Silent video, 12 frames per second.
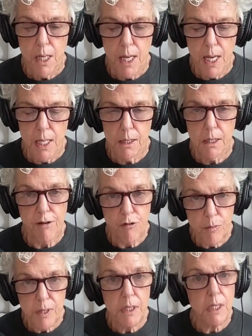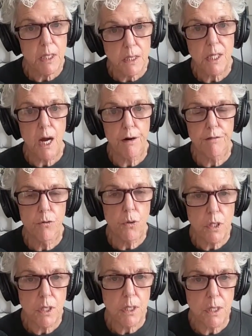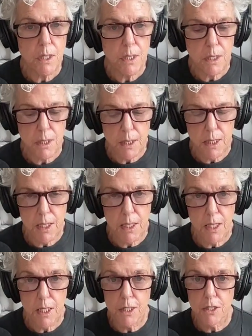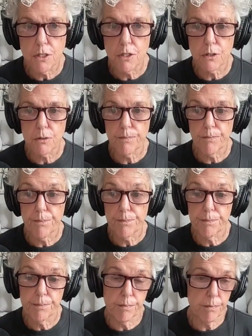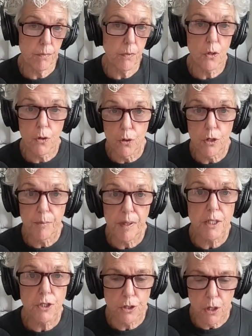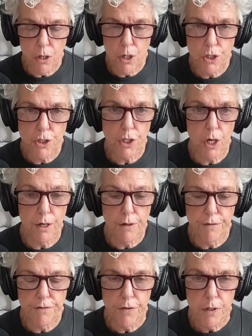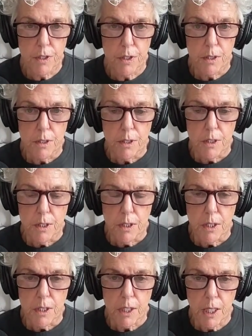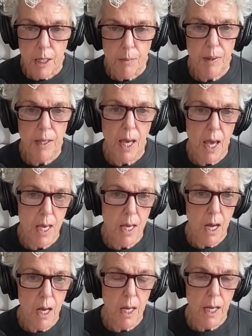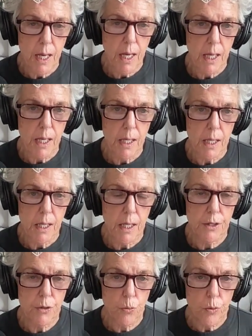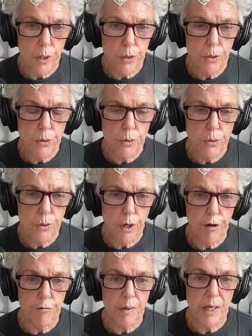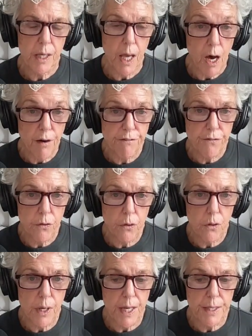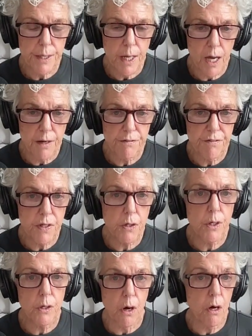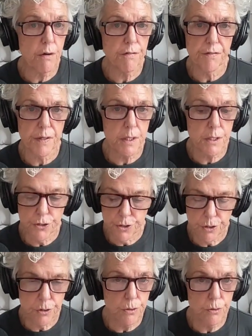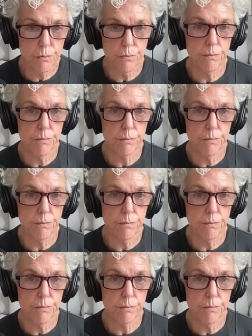and government needs our voices, is going to be in charge of keeping AI in the road of being helpful and not veering off into